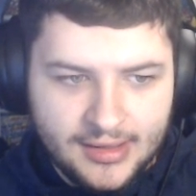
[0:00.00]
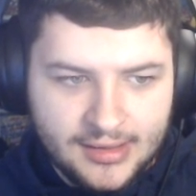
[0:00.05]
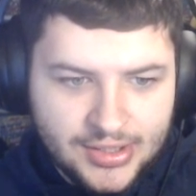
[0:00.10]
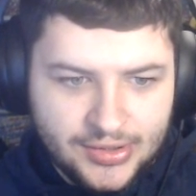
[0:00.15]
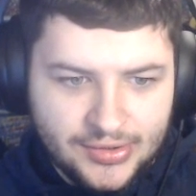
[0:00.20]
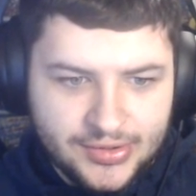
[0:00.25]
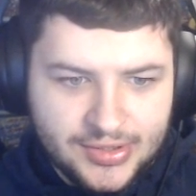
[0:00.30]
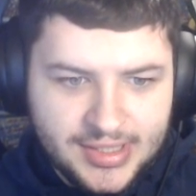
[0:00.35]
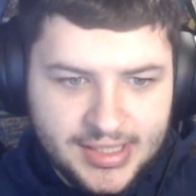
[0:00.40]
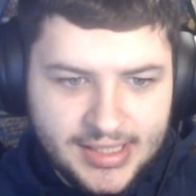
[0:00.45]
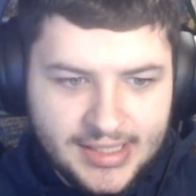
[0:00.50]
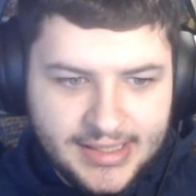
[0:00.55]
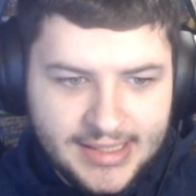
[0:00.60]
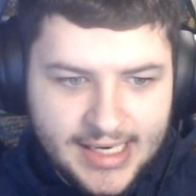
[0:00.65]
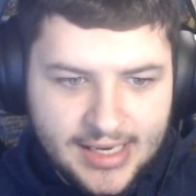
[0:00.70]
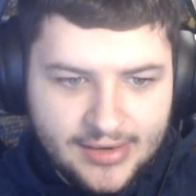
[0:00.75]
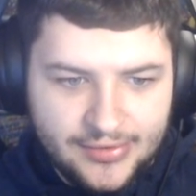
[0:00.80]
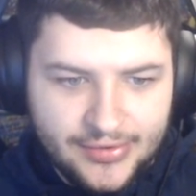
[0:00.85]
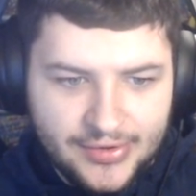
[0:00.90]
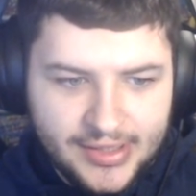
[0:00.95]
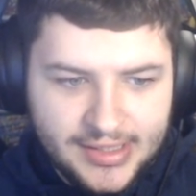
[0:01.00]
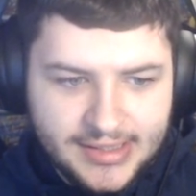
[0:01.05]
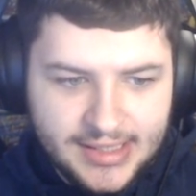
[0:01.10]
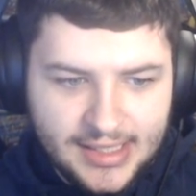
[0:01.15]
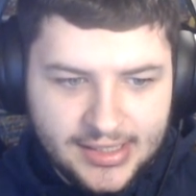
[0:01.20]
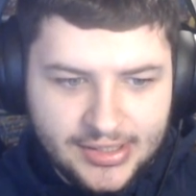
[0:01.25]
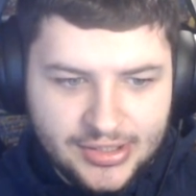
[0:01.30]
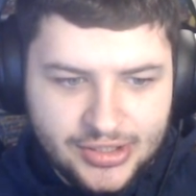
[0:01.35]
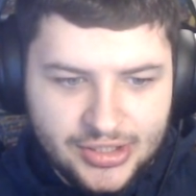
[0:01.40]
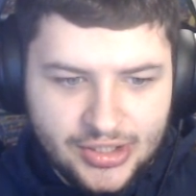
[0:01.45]
so you'll see now that it's
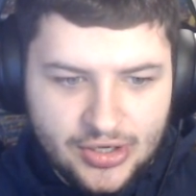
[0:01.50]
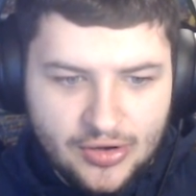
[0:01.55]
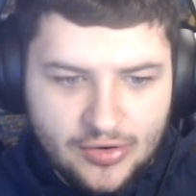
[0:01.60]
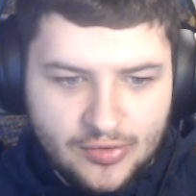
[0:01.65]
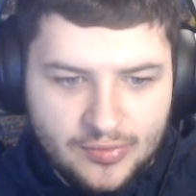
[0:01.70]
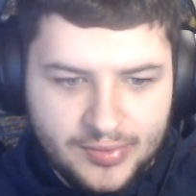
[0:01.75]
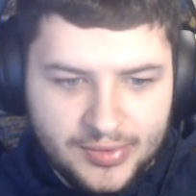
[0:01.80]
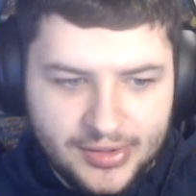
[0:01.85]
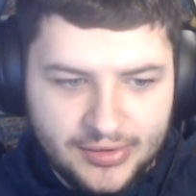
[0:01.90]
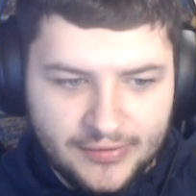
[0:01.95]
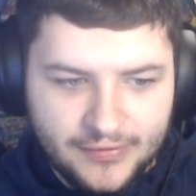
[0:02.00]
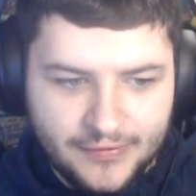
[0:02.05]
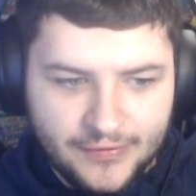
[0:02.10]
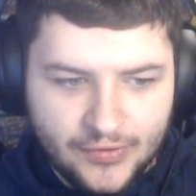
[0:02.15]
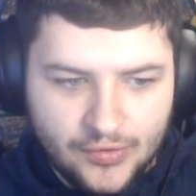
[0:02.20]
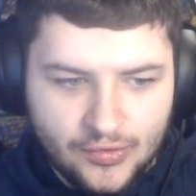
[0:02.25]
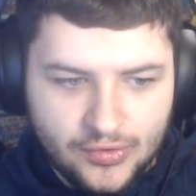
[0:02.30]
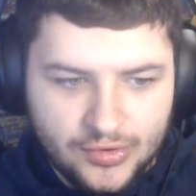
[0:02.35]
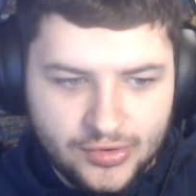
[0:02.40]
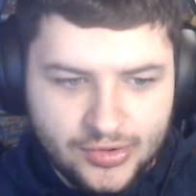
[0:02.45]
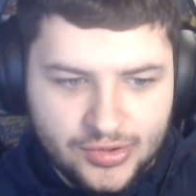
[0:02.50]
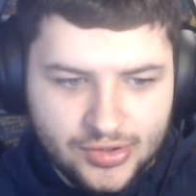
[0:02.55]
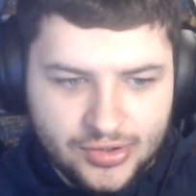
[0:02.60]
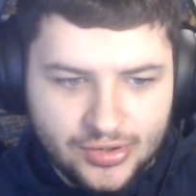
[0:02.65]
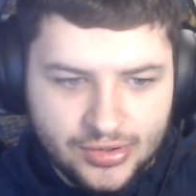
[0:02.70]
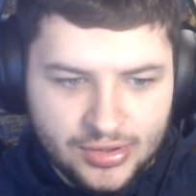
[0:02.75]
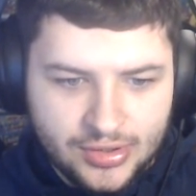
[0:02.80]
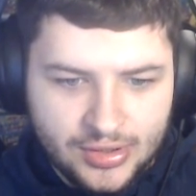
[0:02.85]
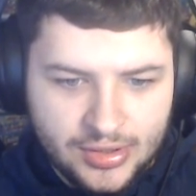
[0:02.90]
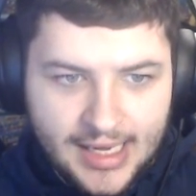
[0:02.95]
actually opening
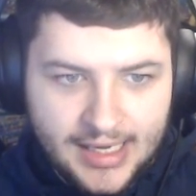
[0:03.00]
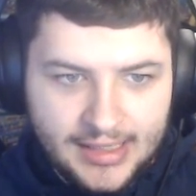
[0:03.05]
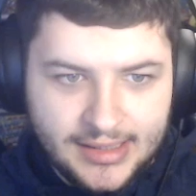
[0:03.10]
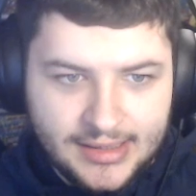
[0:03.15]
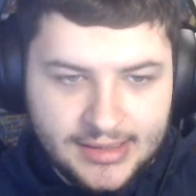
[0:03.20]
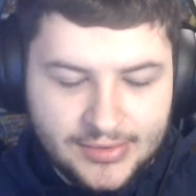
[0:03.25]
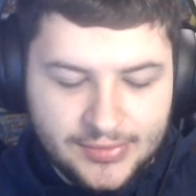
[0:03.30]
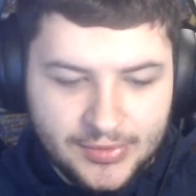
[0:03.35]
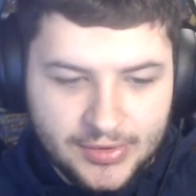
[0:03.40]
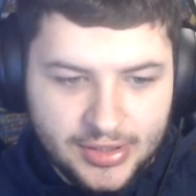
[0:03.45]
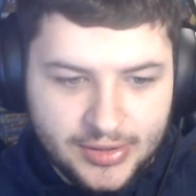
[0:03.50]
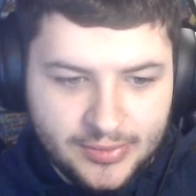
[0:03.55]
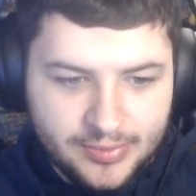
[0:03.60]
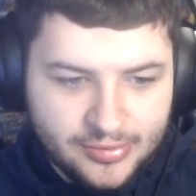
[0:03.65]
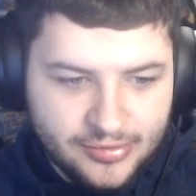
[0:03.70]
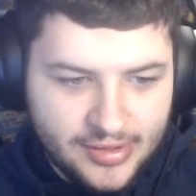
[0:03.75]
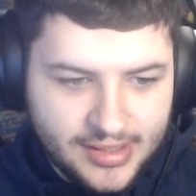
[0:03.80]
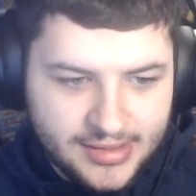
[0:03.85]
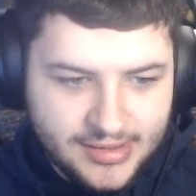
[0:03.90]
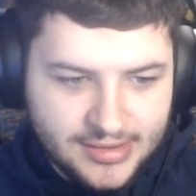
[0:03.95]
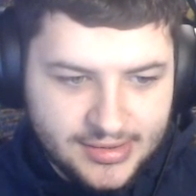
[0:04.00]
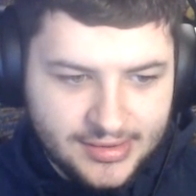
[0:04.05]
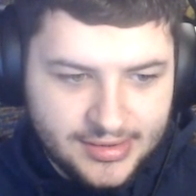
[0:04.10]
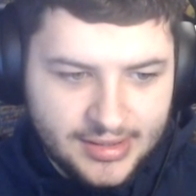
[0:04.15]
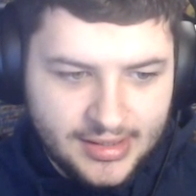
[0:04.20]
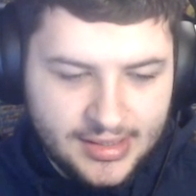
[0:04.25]
forge and we're going to press